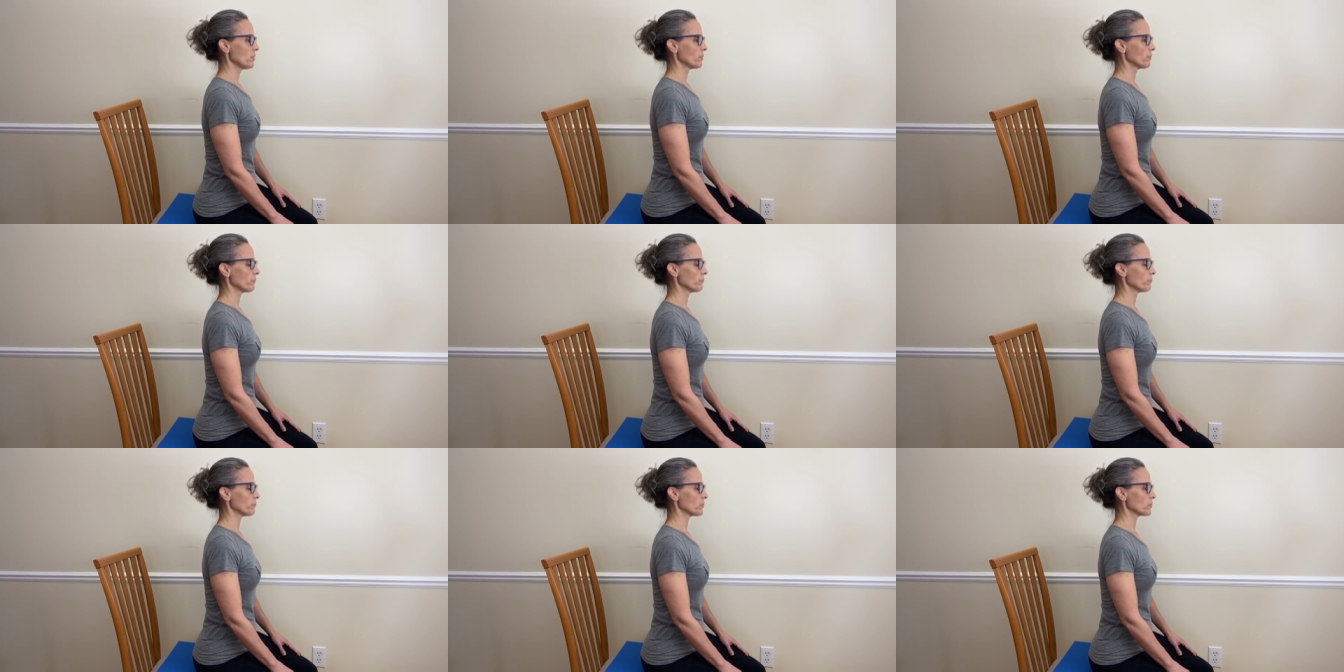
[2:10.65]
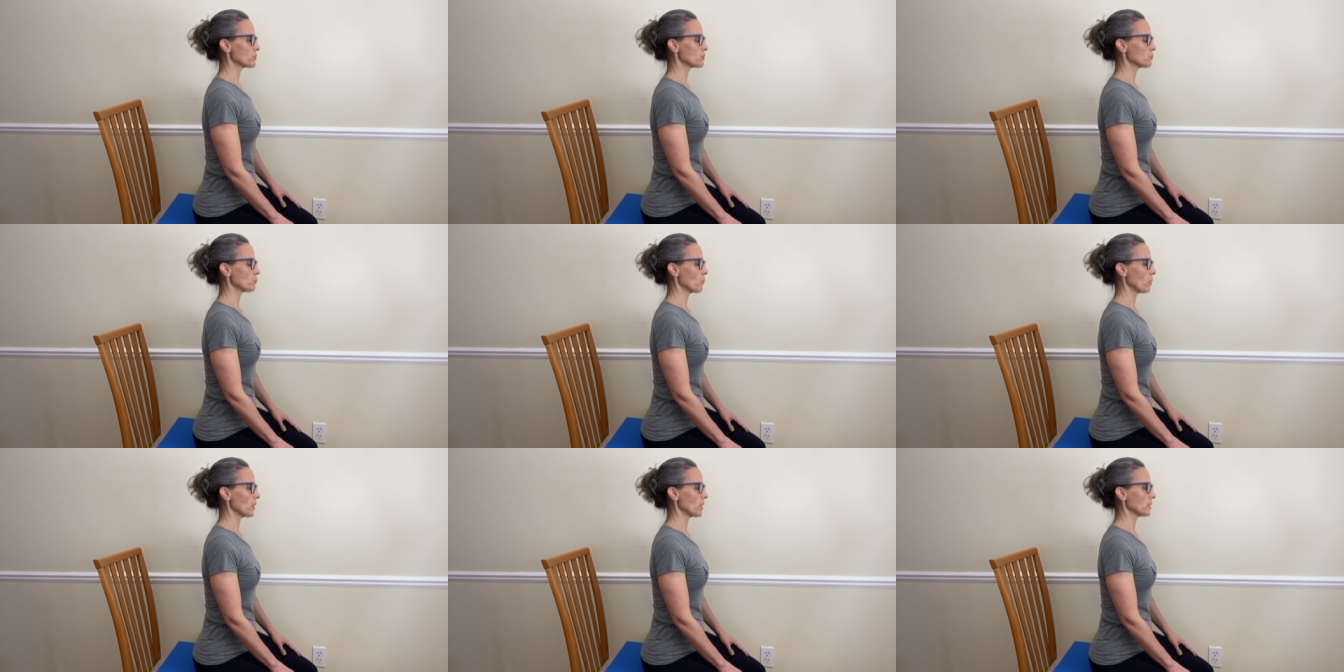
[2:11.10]
The
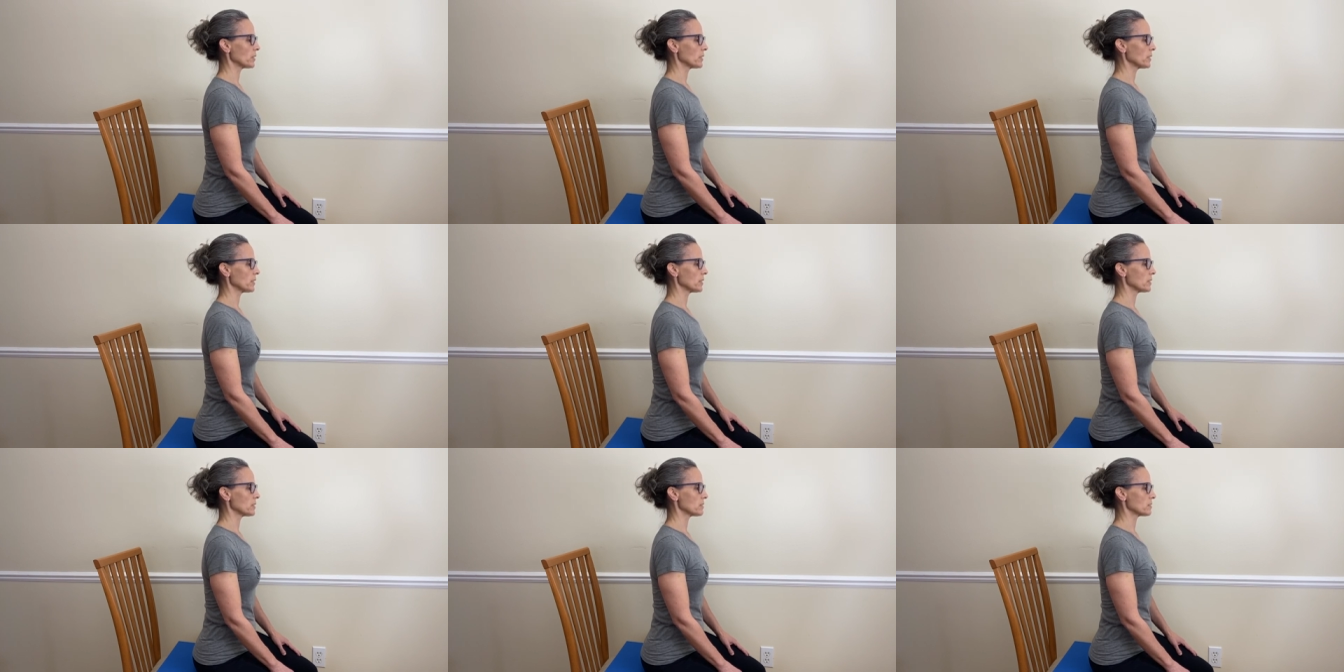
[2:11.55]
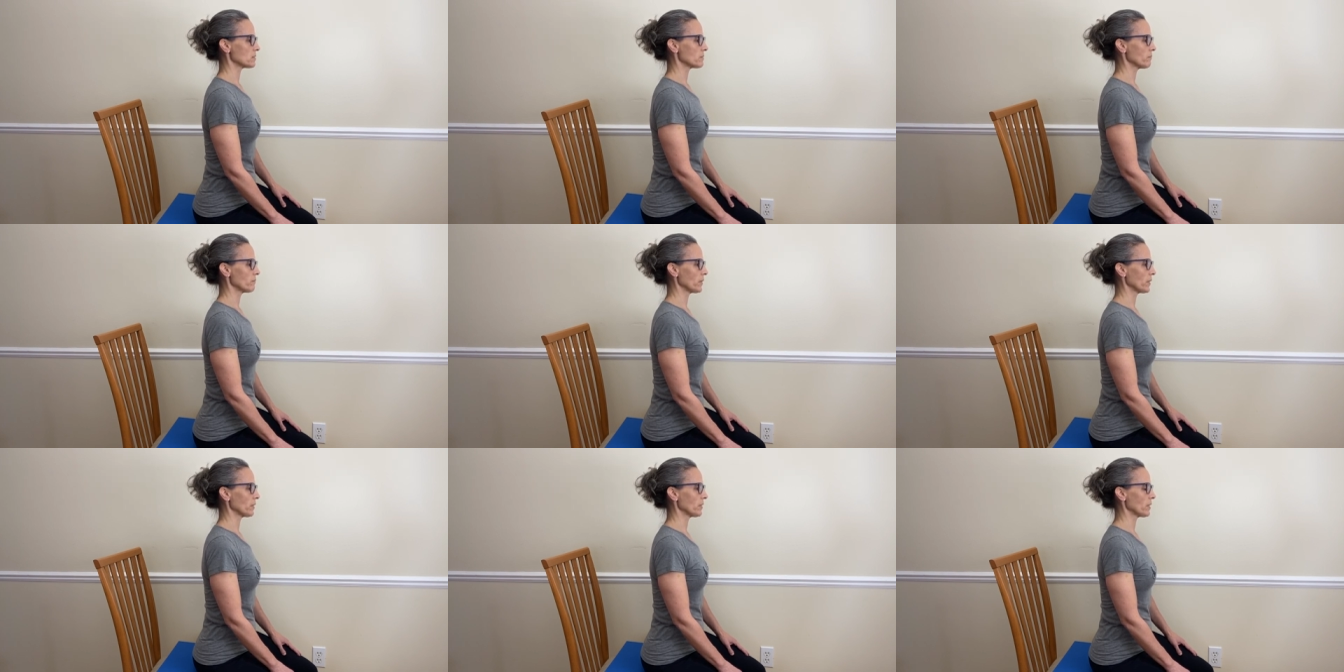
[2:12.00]
first one is
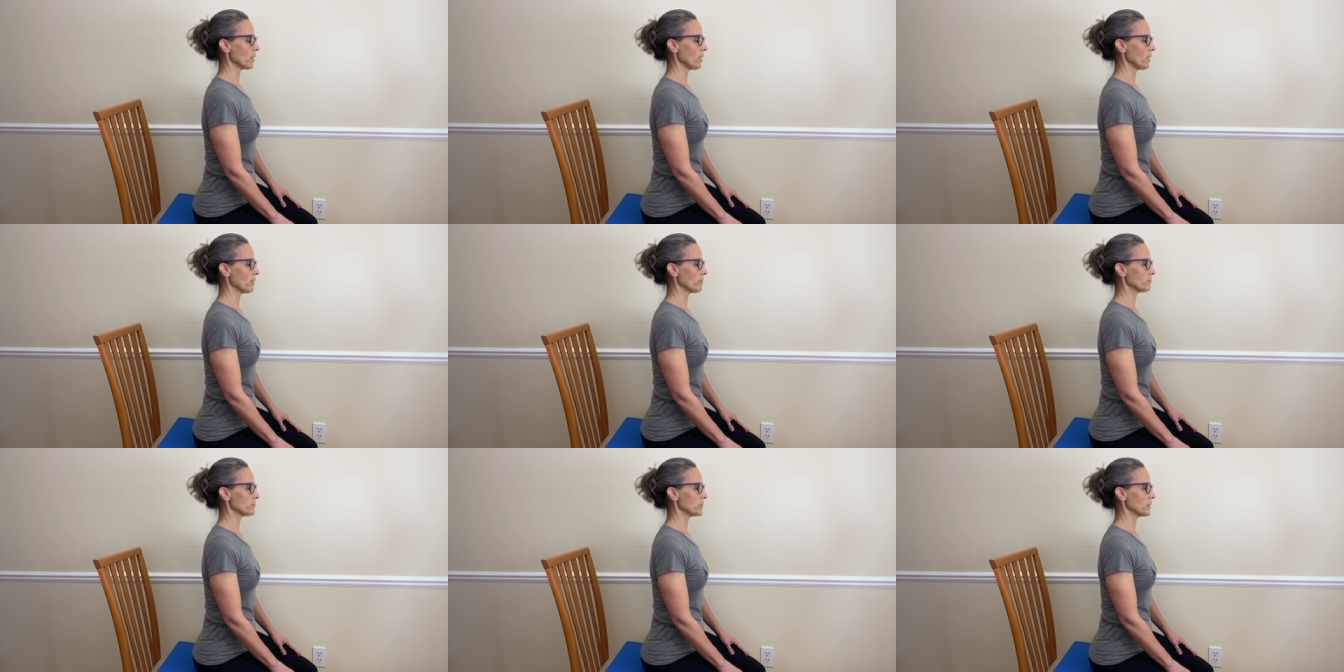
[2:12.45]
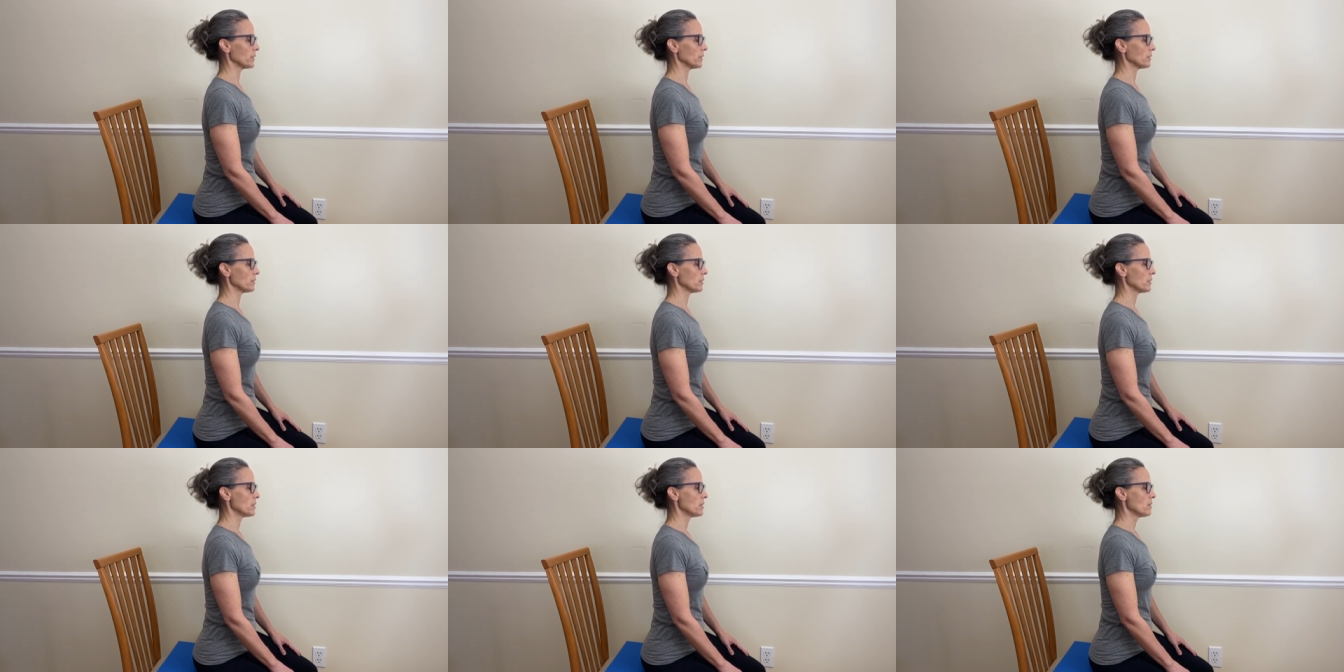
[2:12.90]
very
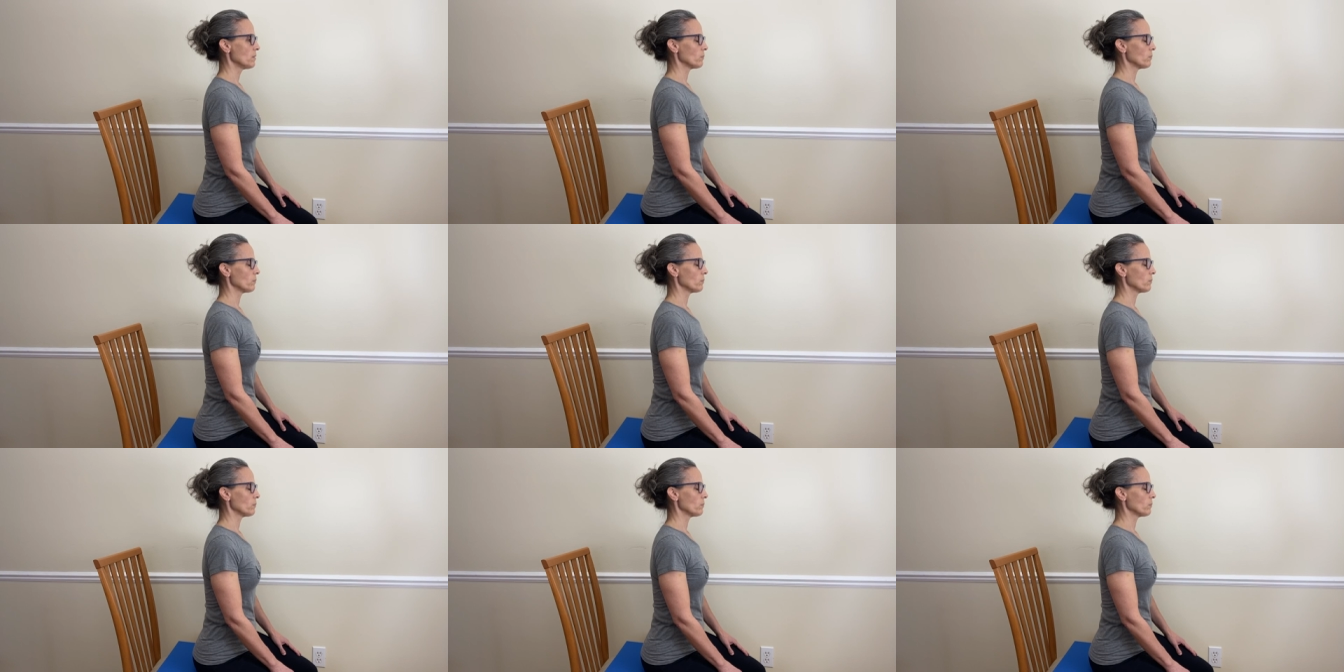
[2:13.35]
often